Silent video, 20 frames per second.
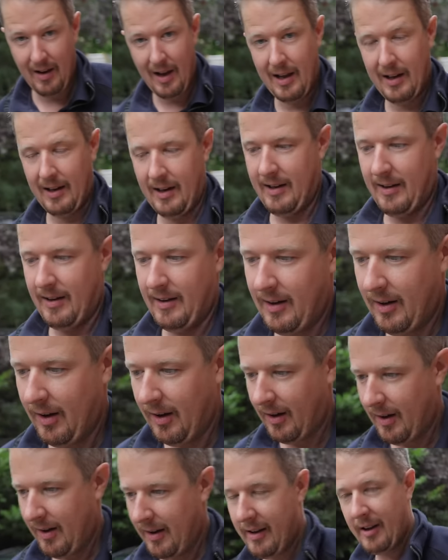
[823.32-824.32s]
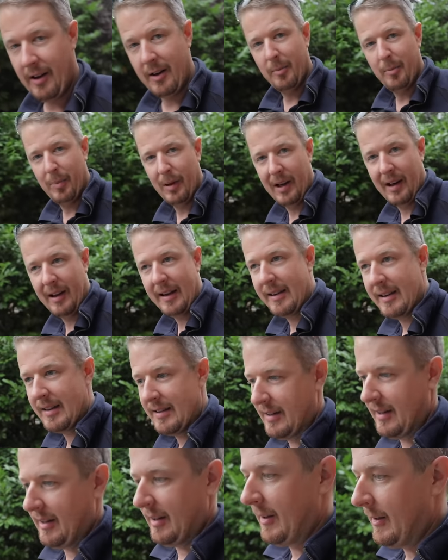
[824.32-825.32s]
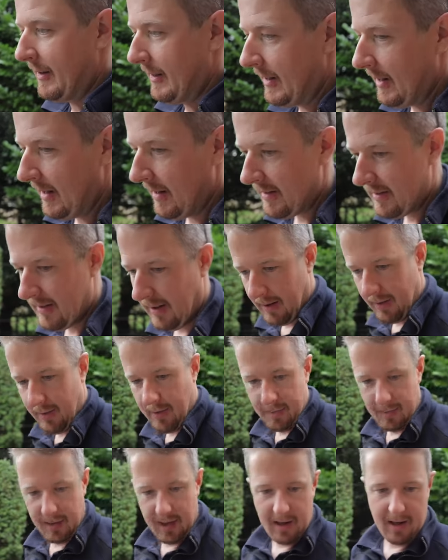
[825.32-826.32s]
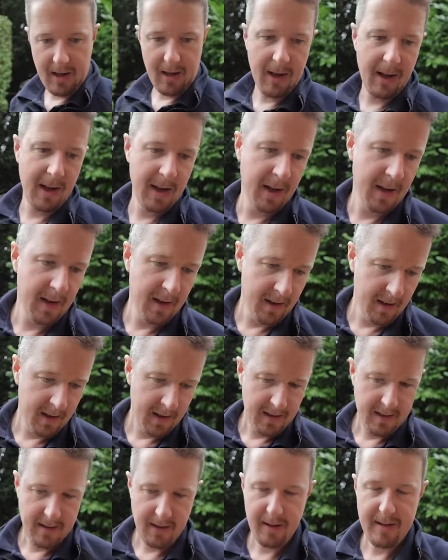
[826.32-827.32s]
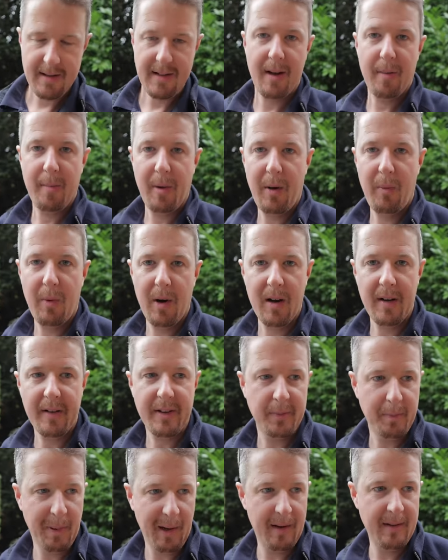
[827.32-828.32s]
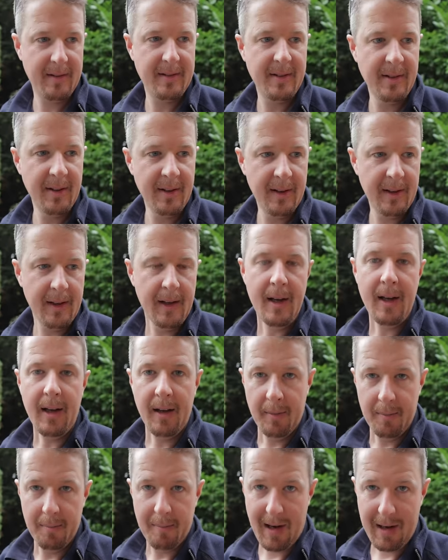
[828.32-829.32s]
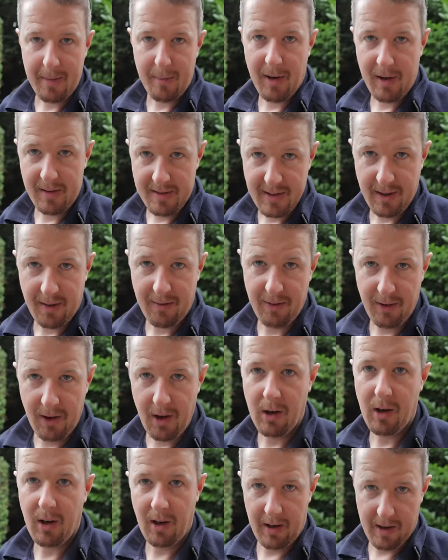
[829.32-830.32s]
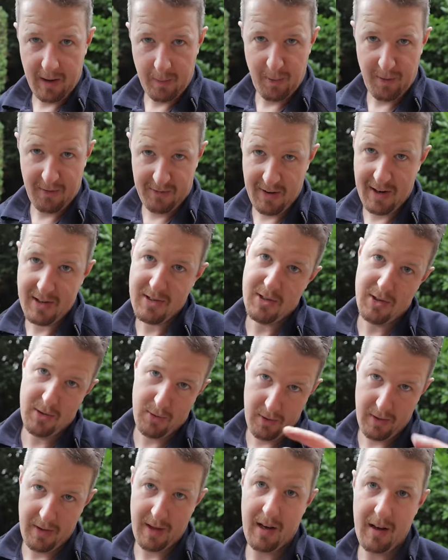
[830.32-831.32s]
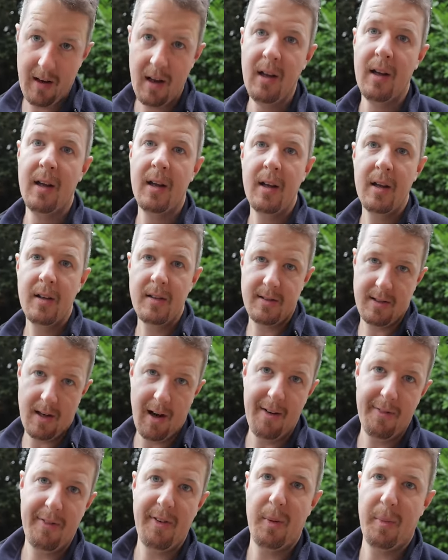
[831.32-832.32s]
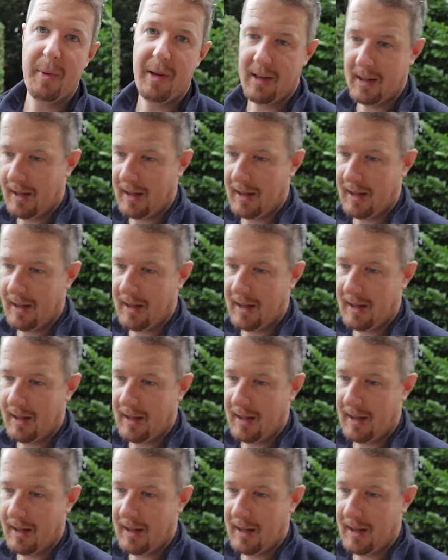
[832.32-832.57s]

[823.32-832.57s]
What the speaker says: lately, I look like a complete idiot. So I'm gonna tidy up my workspace, make myself look like a professional, and then start filming